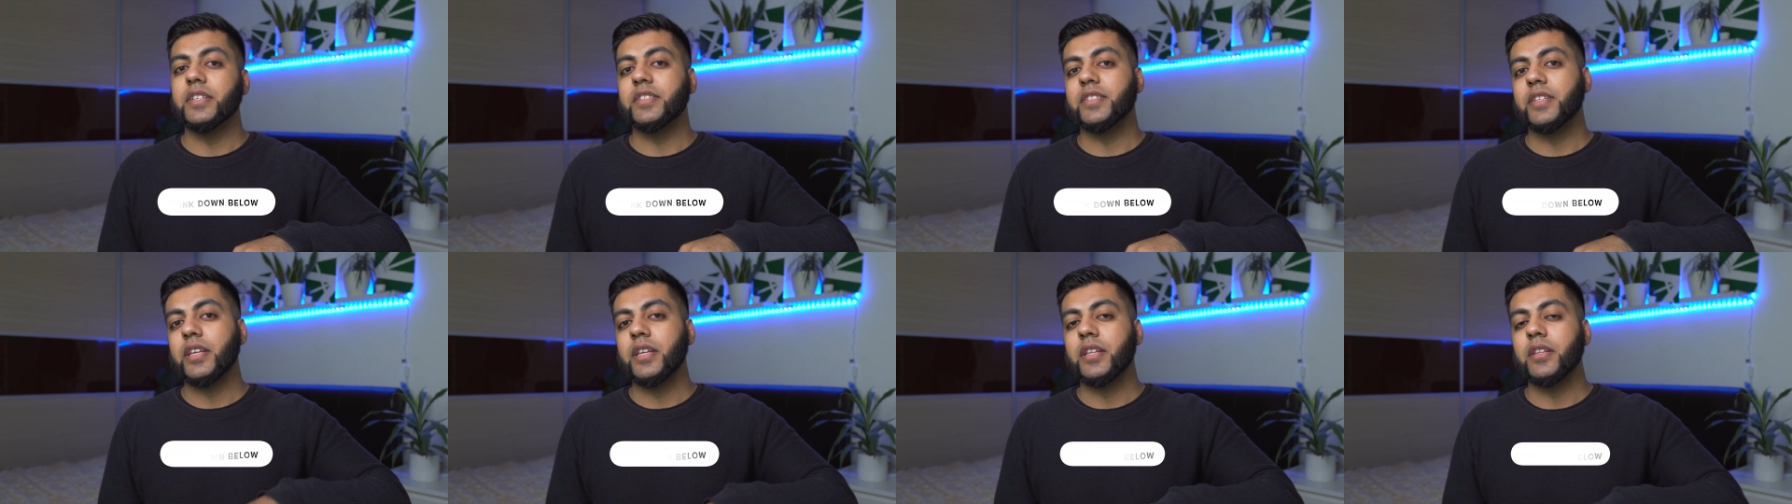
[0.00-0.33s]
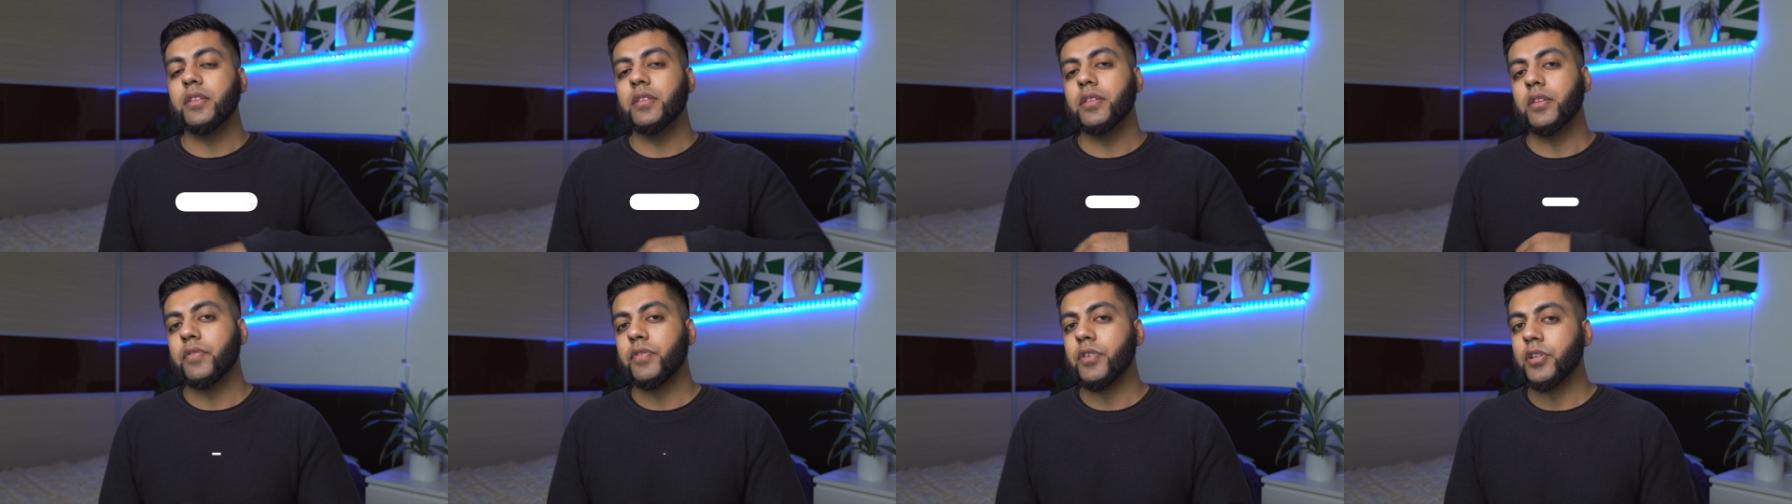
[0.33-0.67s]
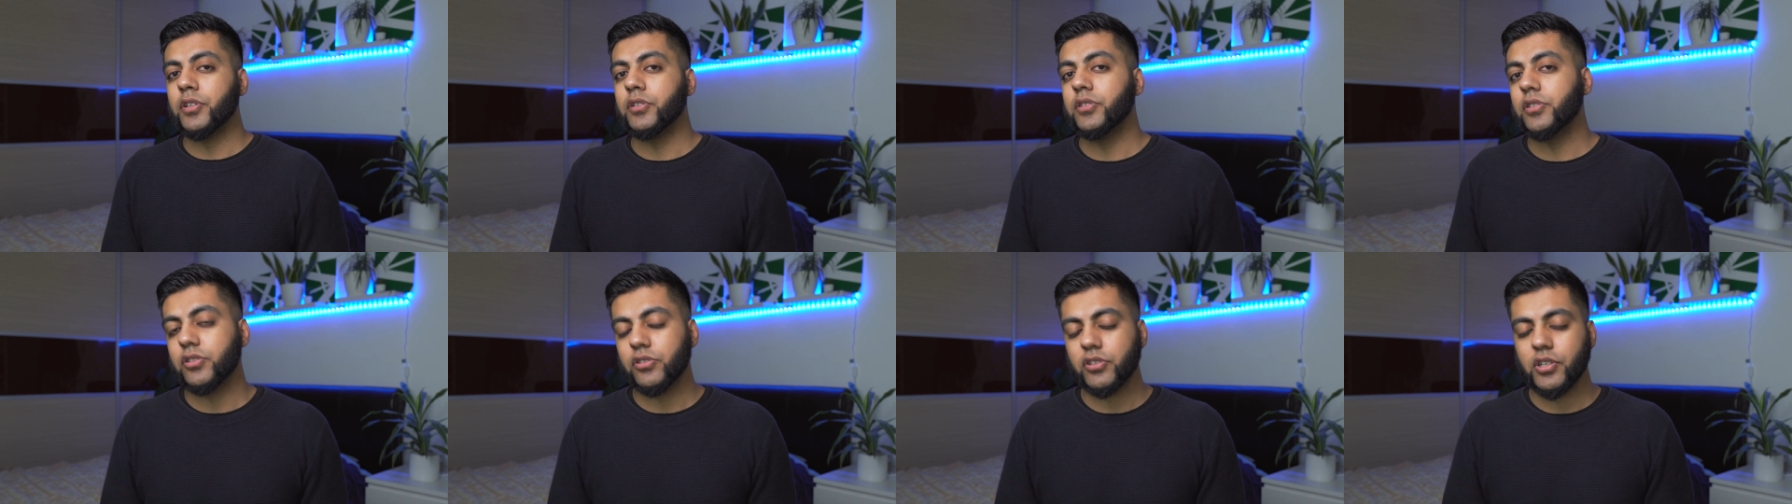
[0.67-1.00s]
is in the
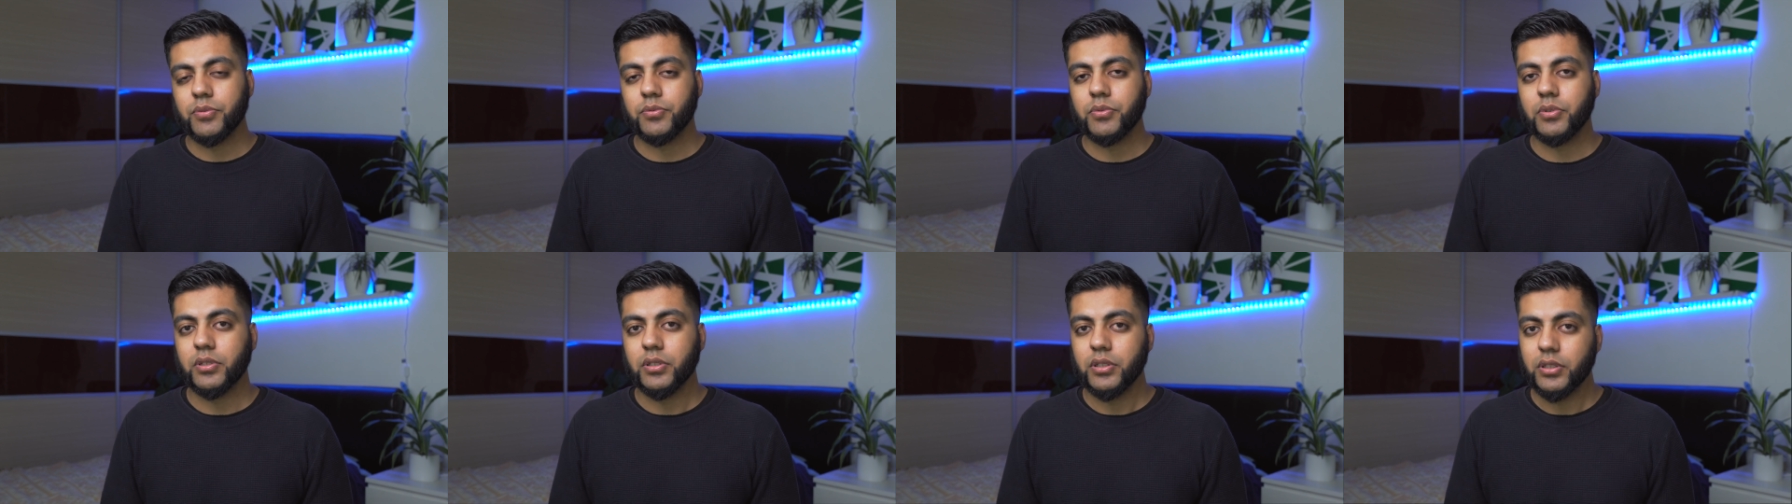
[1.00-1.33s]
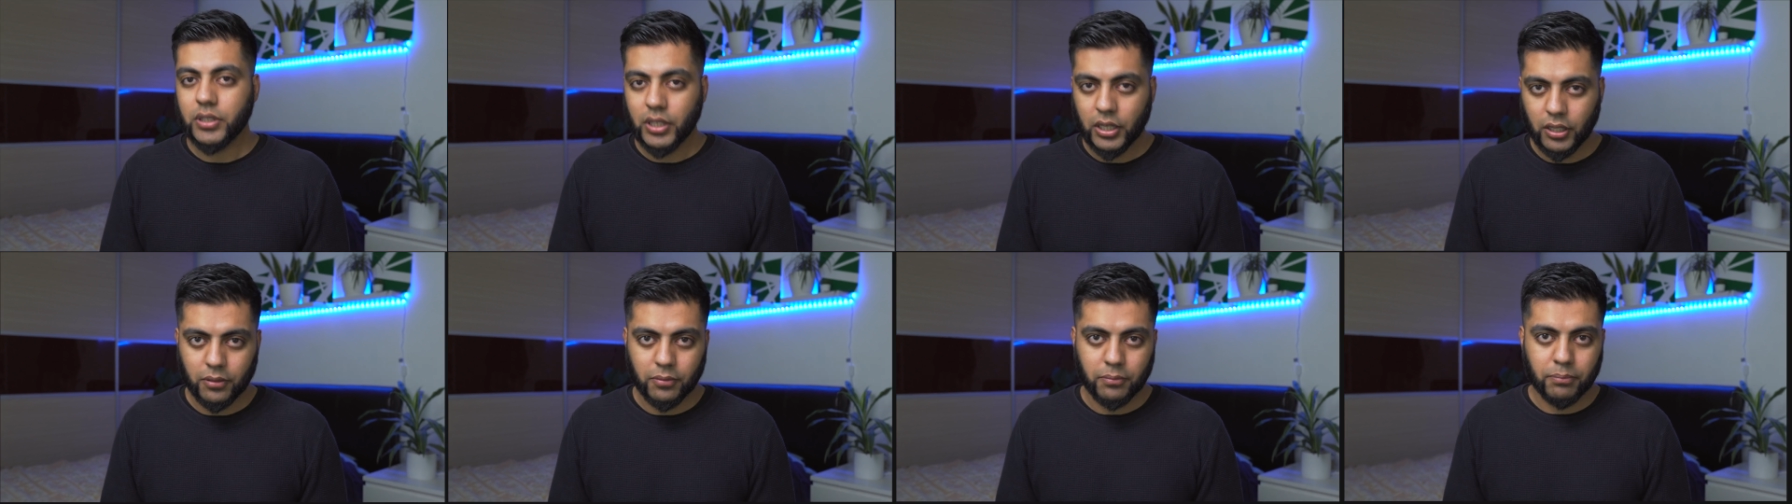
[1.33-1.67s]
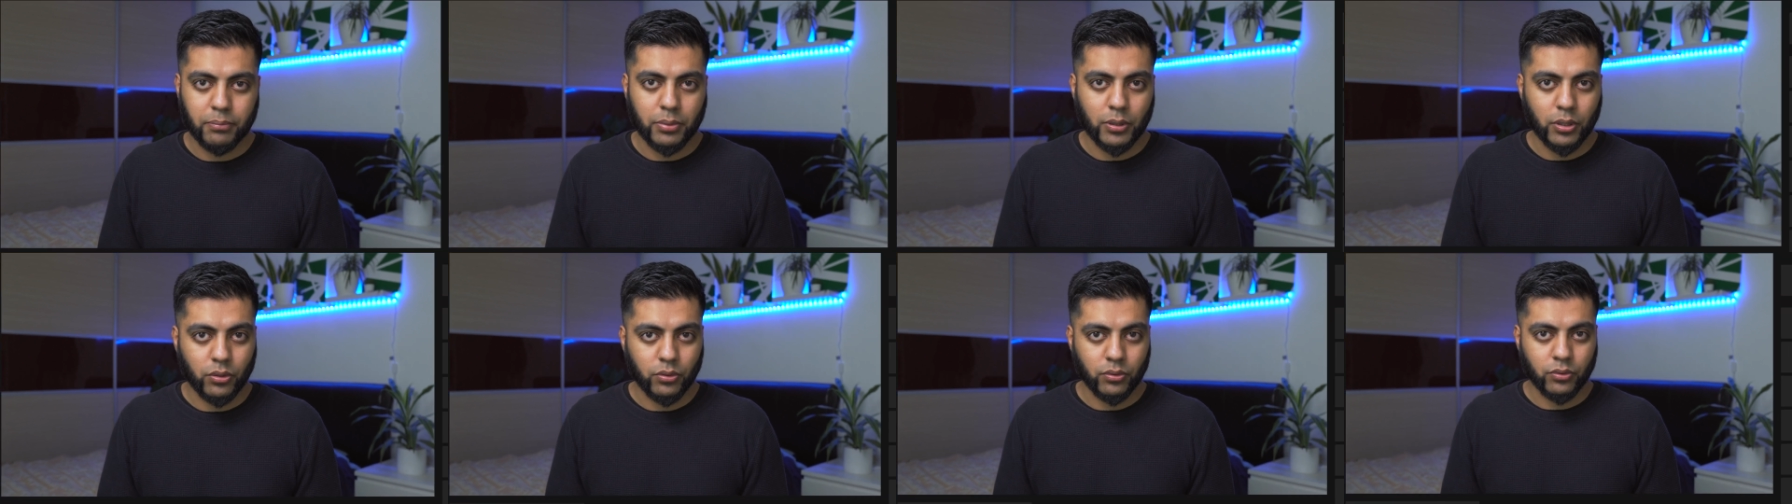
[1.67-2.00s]
video description down
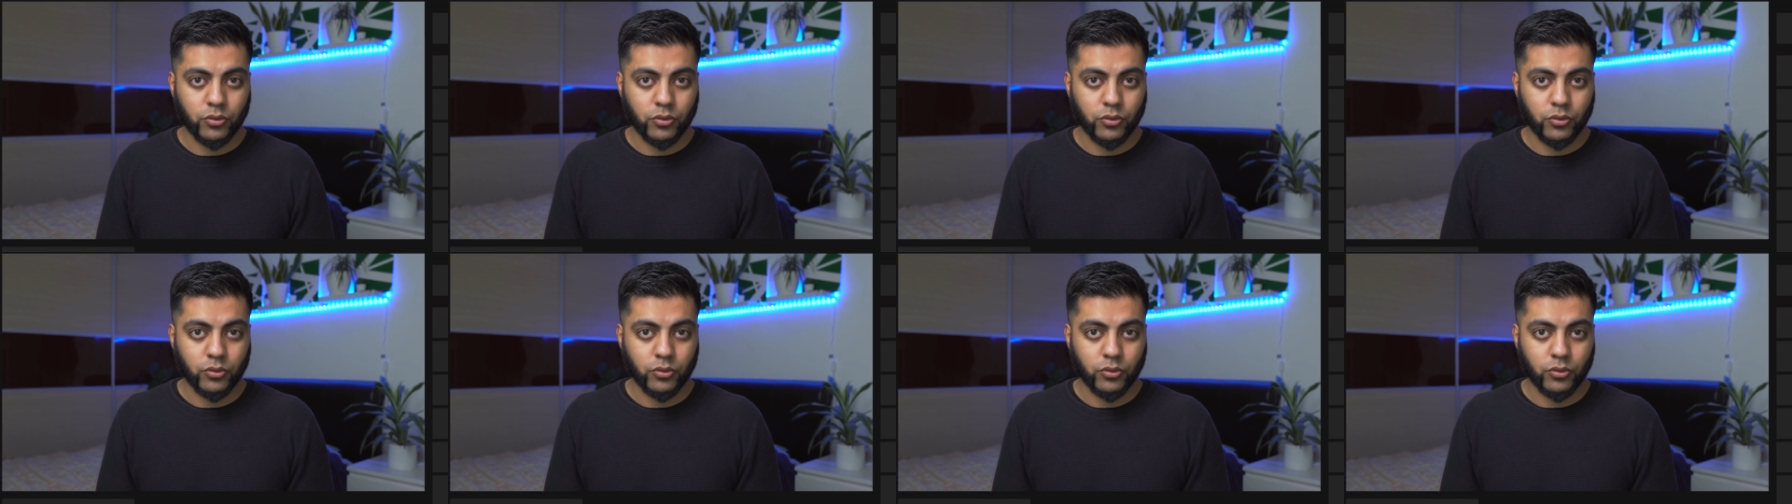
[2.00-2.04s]
below.